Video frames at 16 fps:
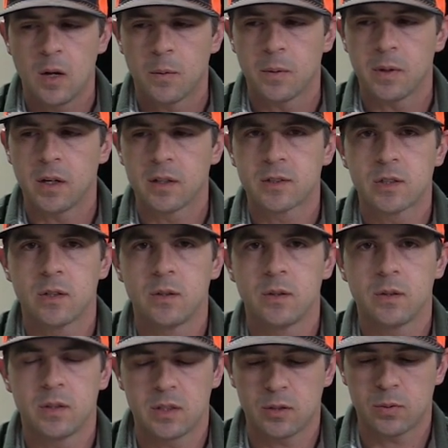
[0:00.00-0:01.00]

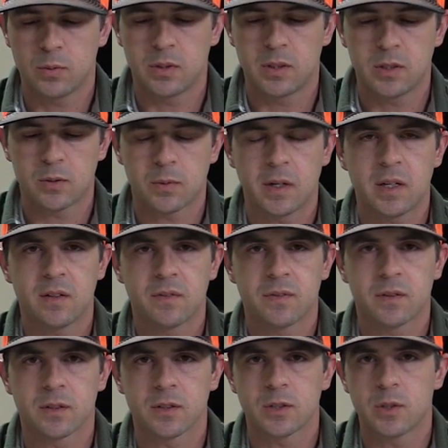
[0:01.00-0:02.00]
This one is rated
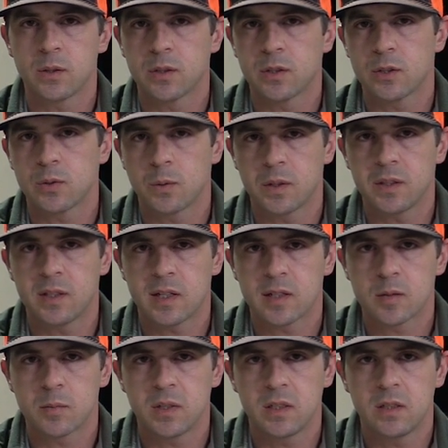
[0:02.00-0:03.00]
for
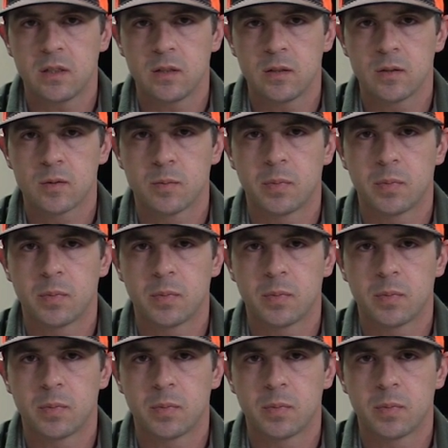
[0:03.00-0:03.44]
220,000 BTUs,